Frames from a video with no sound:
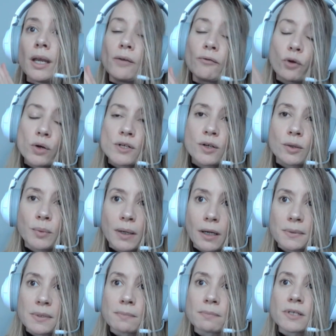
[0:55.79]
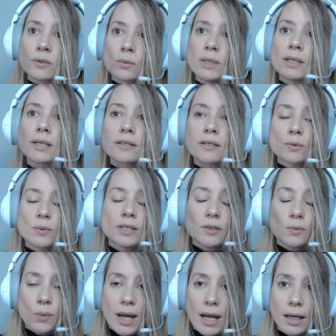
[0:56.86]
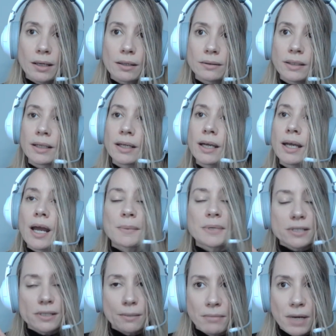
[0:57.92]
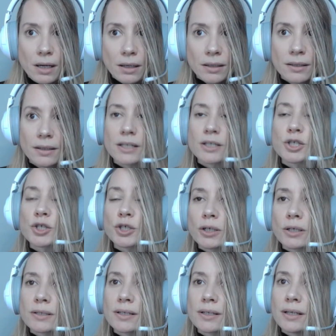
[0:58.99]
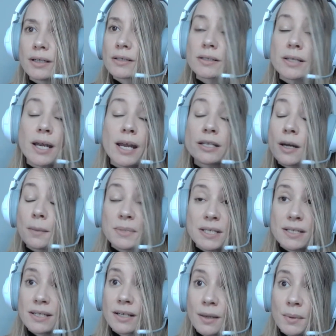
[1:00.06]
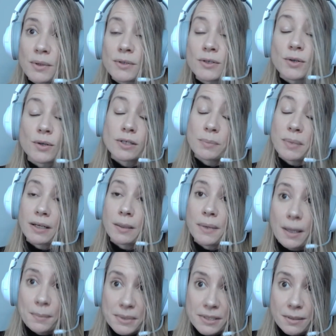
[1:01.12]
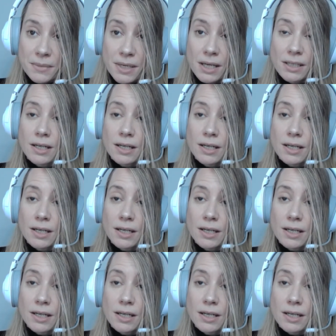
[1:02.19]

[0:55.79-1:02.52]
And of course, you can pick up some sweet, sweet swag, like a Haptics Club mug, a shirt. It's tank top season almost, so you can pick up a Haptics Club